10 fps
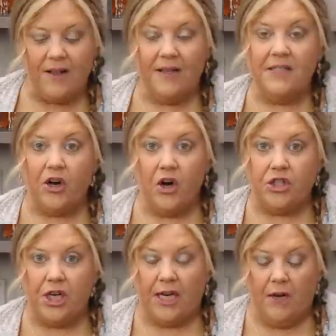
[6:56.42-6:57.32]
so now let's get
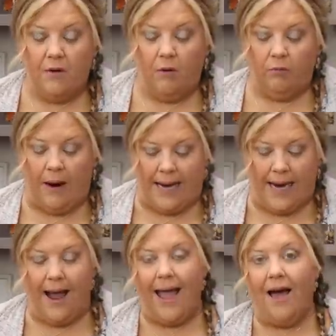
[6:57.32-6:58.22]
our chicken
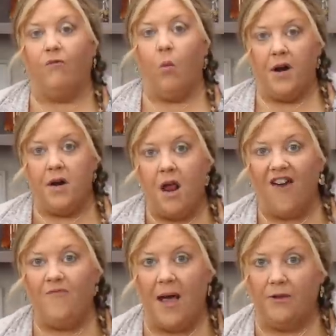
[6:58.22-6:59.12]
ready. I have one and a
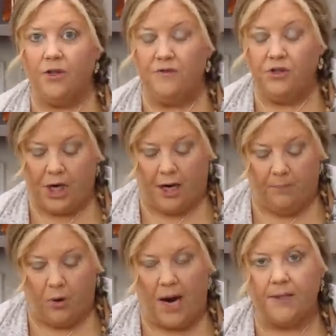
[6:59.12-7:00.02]
half pounds of
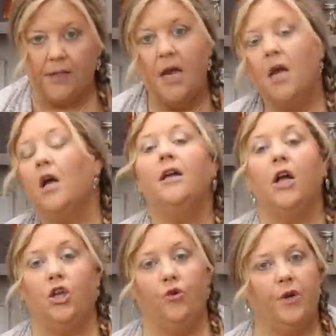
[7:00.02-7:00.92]
chicken breast.
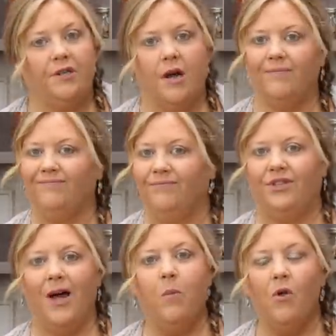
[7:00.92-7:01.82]
Now you could
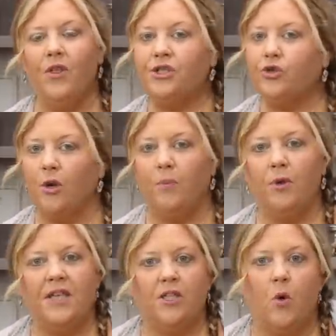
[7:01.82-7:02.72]
double this,
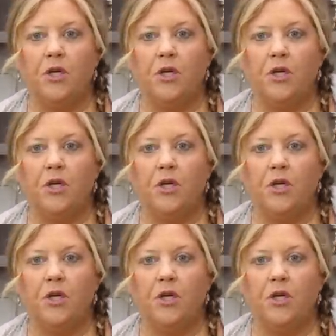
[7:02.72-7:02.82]
triple this,